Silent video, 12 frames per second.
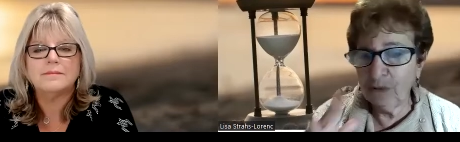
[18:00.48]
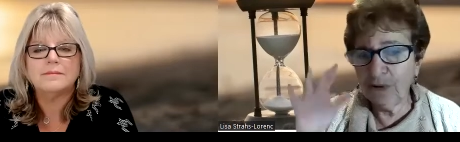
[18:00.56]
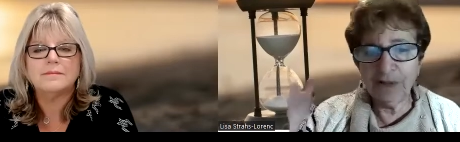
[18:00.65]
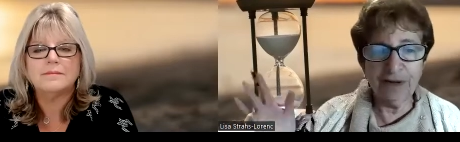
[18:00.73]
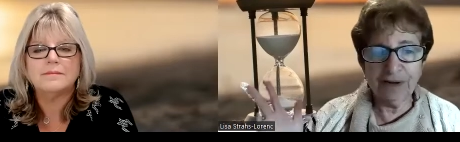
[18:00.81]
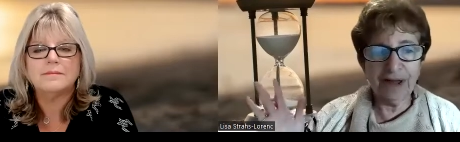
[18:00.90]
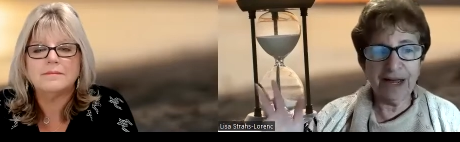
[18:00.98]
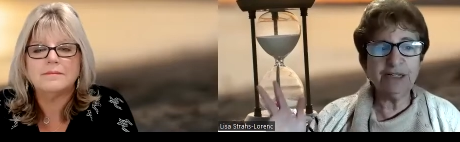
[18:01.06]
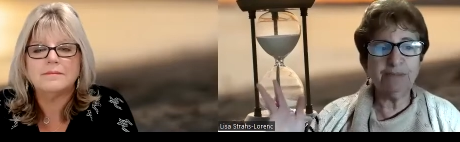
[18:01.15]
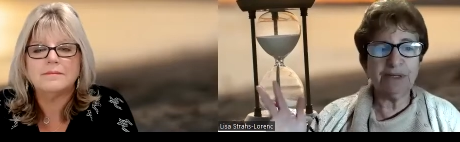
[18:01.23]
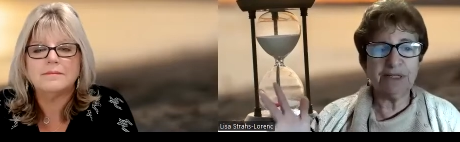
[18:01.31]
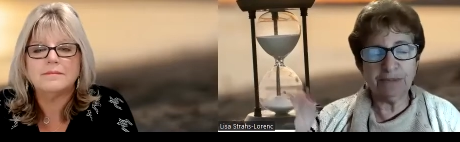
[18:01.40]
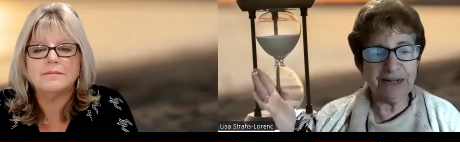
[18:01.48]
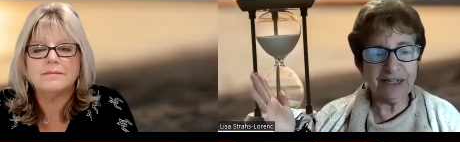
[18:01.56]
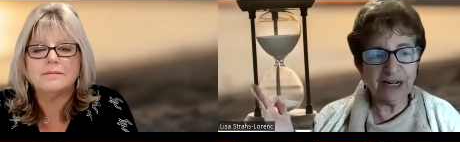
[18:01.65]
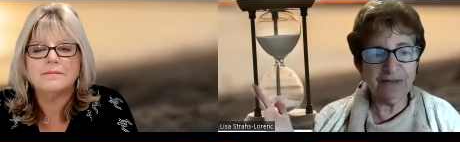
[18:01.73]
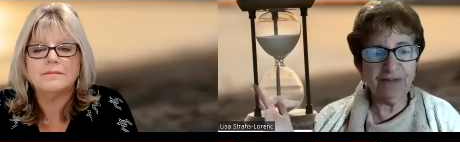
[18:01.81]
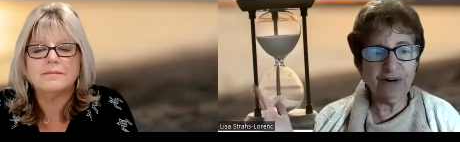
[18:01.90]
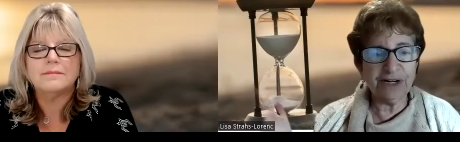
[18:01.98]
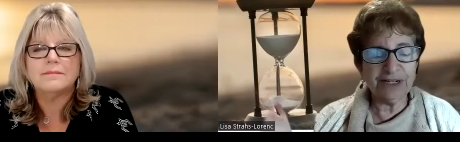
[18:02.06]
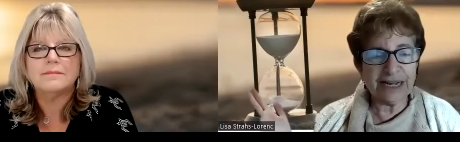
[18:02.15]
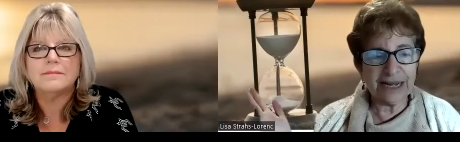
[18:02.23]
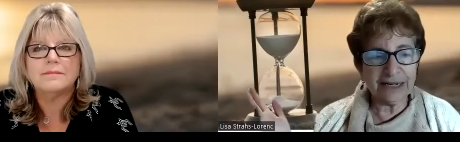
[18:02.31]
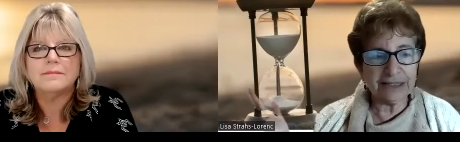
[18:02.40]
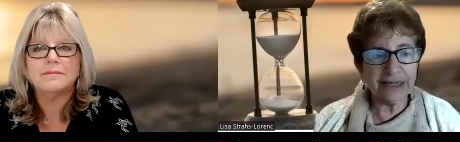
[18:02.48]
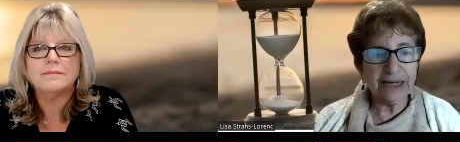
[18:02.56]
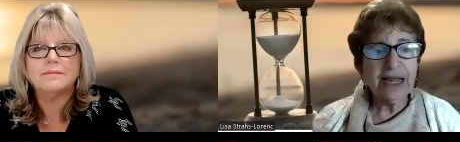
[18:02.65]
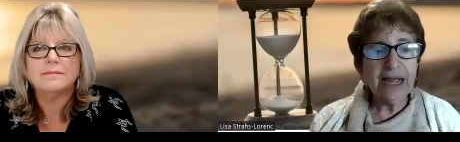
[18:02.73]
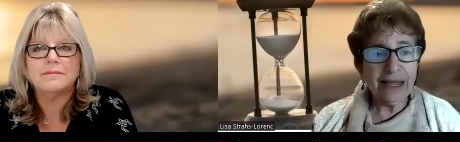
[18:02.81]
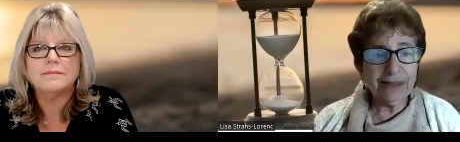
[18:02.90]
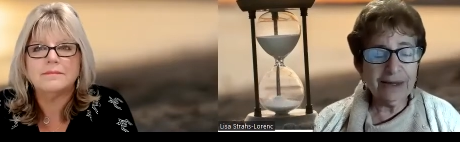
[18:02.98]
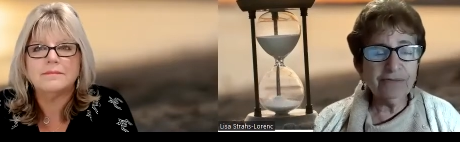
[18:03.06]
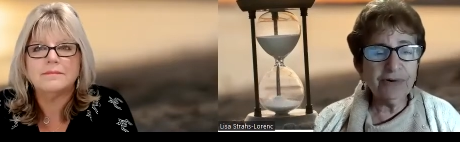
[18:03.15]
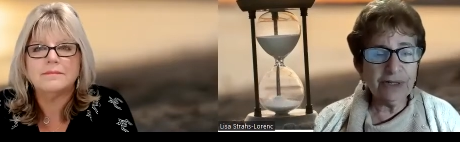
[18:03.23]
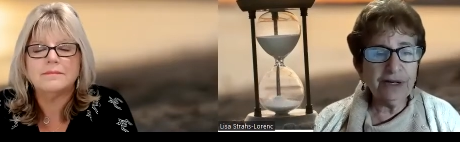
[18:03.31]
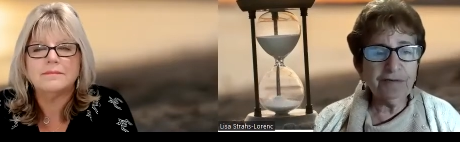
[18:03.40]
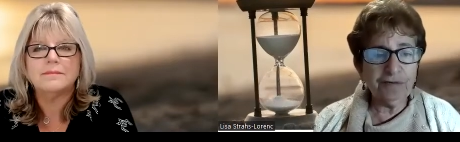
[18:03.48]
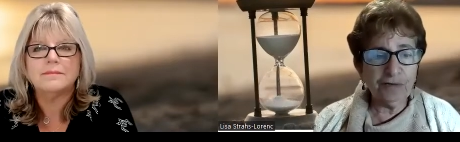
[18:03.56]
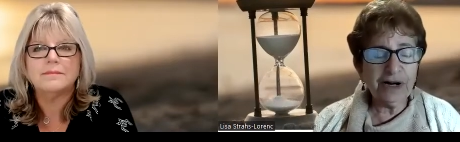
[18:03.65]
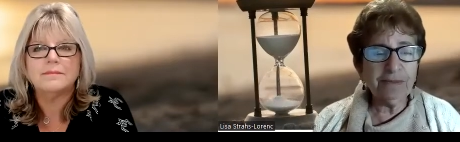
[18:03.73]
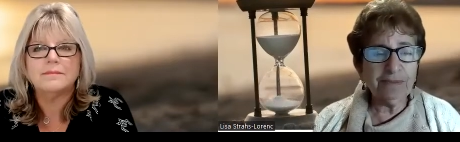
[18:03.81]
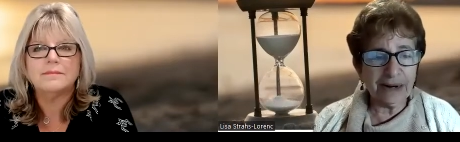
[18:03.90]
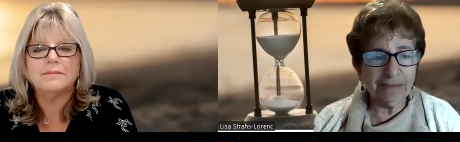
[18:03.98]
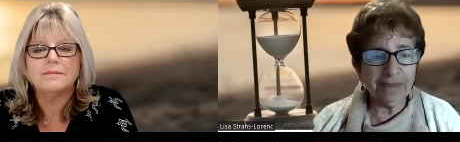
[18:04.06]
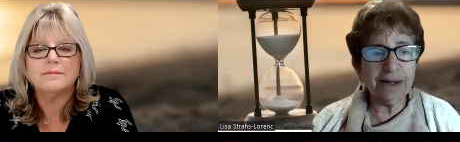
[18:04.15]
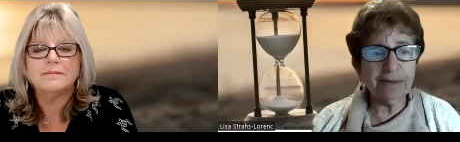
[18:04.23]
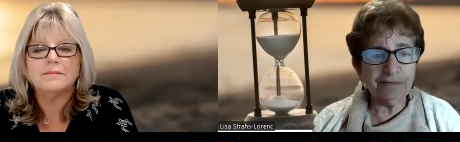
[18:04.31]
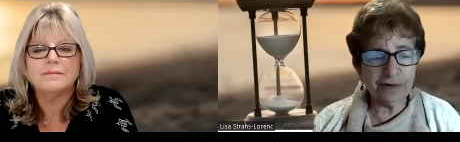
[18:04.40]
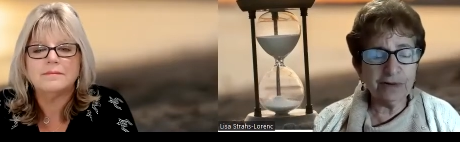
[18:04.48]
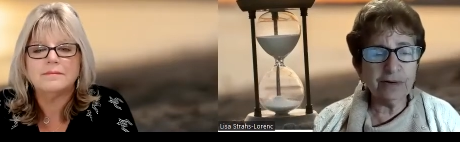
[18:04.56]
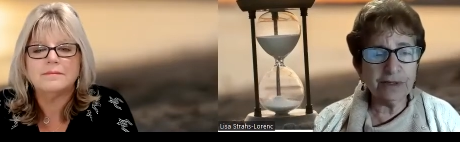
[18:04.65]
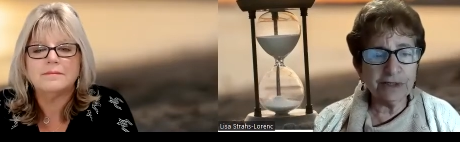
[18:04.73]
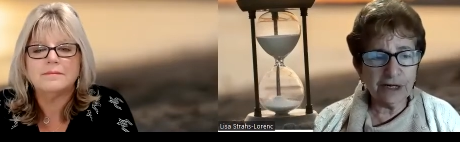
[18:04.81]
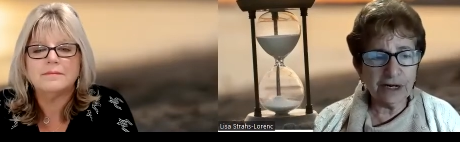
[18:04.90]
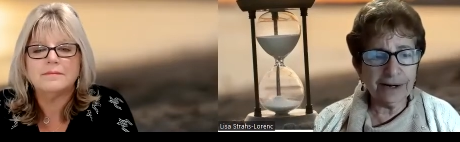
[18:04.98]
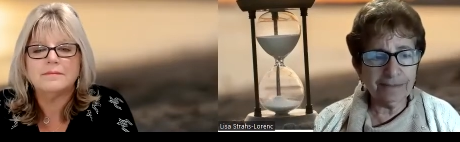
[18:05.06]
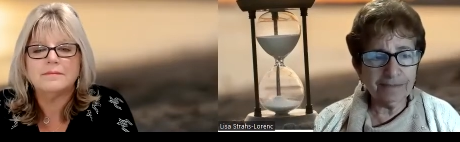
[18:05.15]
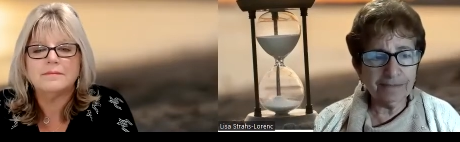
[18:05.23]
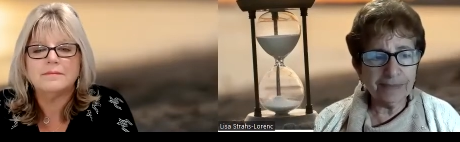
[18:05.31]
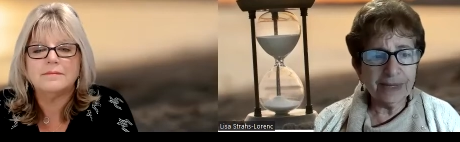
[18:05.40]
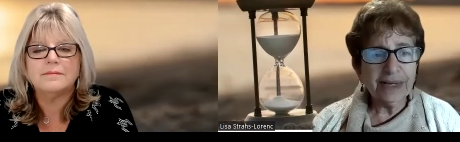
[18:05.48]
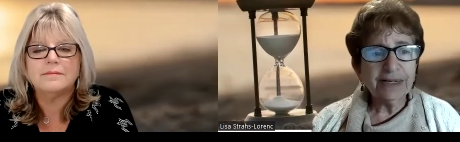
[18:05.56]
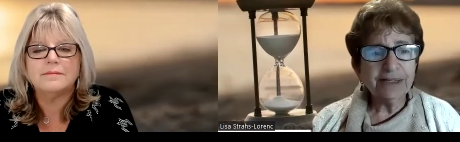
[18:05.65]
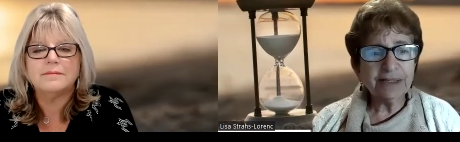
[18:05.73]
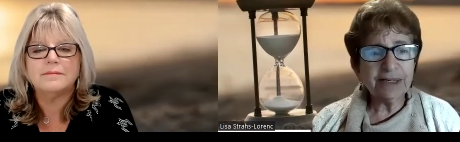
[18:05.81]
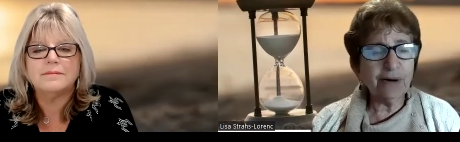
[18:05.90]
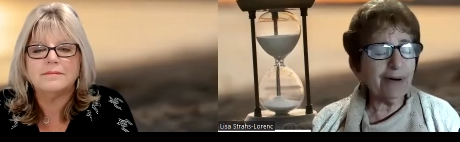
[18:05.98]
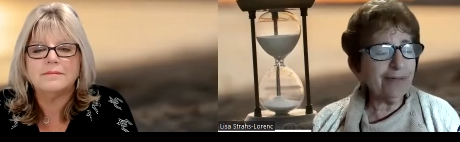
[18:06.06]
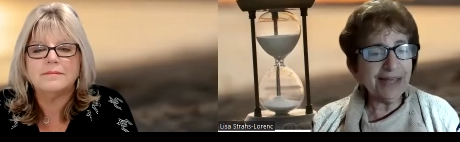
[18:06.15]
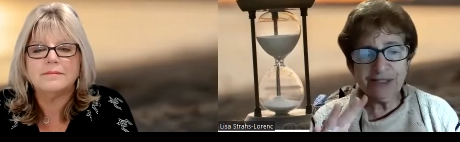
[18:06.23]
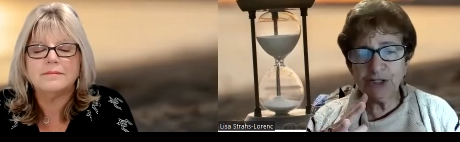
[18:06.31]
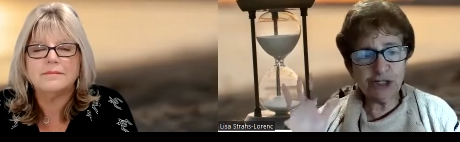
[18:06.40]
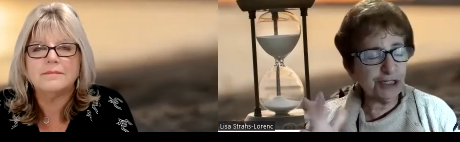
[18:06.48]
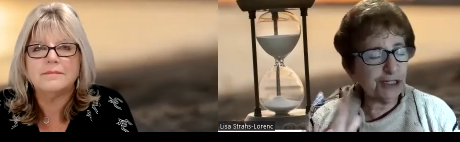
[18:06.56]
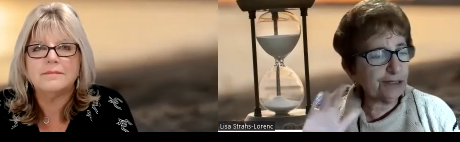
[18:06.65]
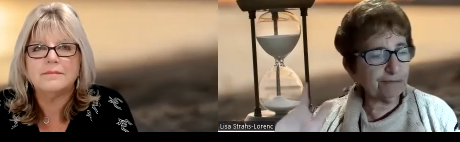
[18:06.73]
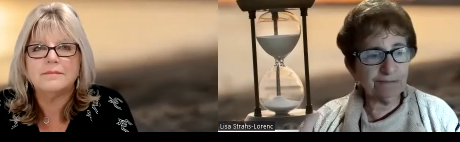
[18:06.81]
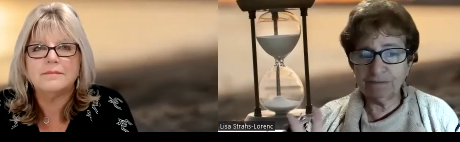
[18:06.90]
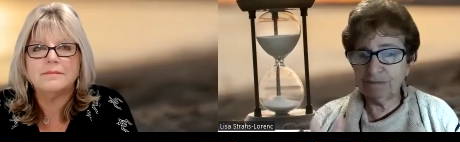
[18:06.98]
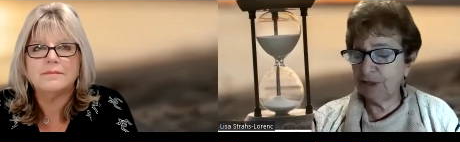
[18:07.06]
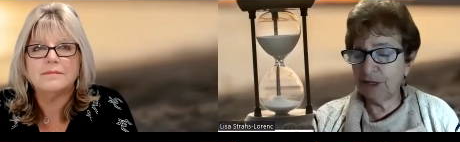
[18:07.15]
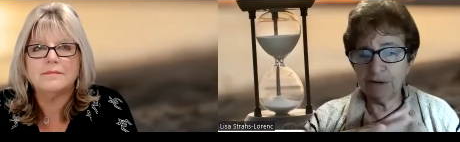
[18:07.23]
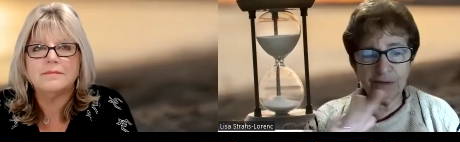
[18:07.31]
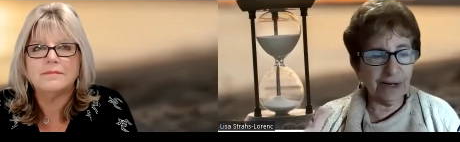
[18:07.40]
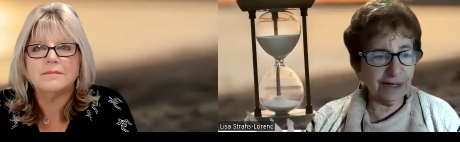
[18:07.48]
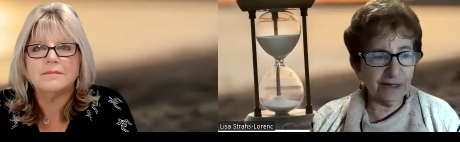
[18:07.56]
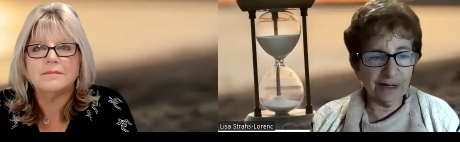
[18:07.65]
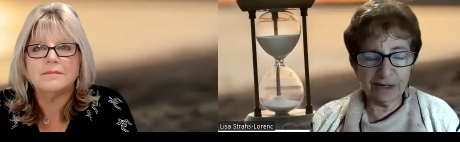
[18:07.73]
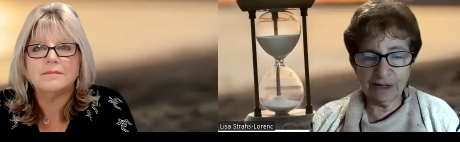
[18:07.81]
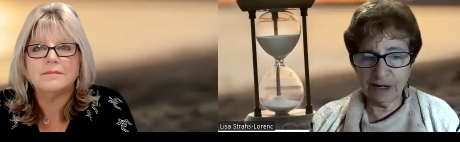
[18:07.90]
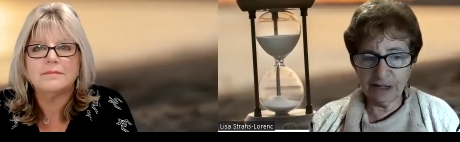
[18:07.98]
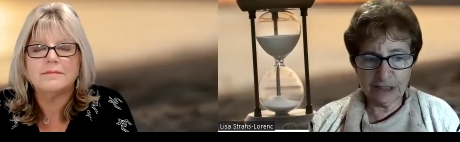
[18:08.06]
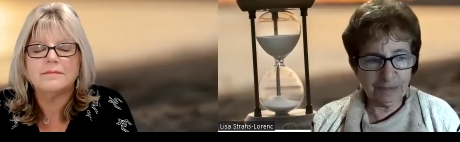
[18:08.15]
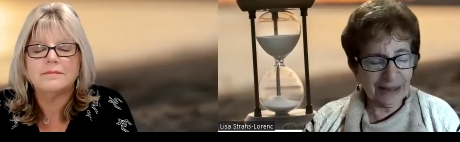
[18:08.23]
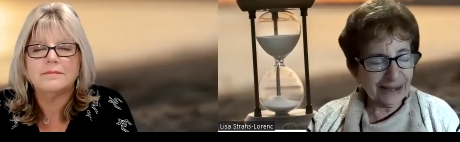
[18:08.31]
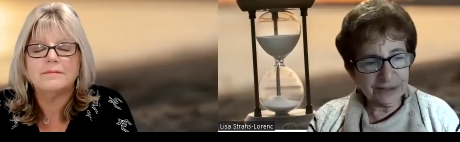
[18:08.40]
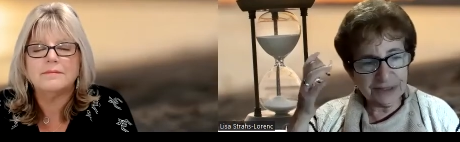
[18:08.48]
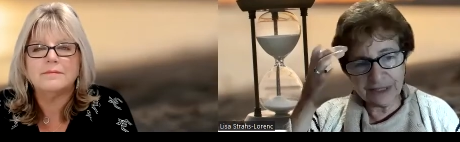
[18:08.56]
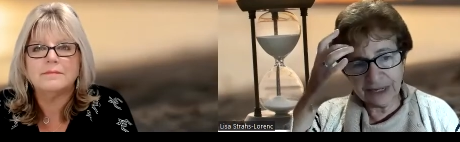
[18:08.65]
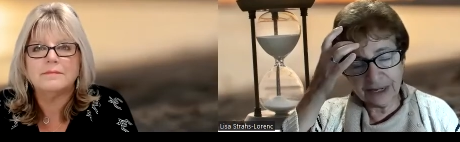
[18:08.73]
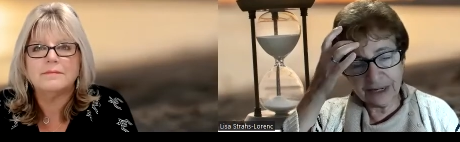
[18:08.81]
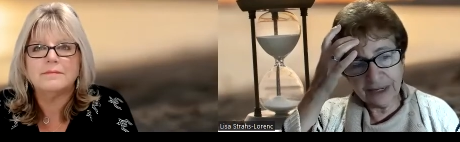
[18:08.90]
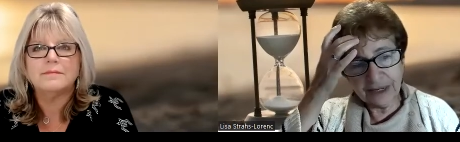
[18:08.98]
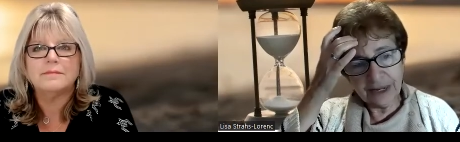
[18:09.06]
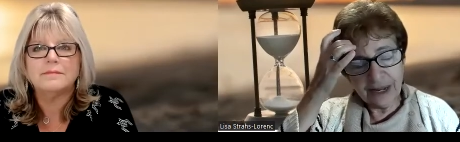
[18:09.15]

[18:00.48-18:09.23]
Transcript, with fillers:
Speaker 1: well, the husbands might die of heart attacks. And they really avoided my mom for a long time. So, and that's just, you know, a, a, a spouse thing